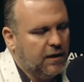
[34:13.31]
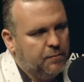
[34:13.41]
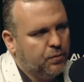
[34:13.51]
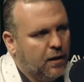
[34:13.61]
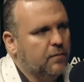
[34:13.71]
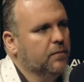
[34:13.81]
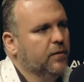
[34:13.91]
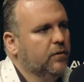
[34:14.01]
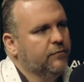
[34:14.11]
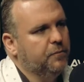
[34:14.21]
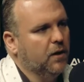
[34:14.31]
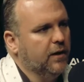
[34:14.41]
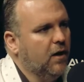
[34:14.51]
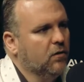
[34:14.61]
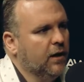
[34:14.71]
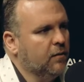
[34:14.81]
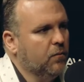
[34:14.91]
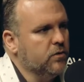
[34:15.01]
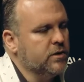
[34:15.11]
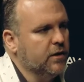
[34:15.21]
I probably would have burned out like
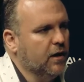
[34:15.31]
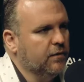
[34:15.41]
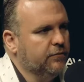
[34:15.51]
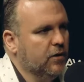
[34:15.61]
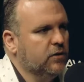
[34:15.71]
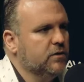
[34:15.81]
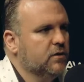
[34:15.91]
most of the other folks.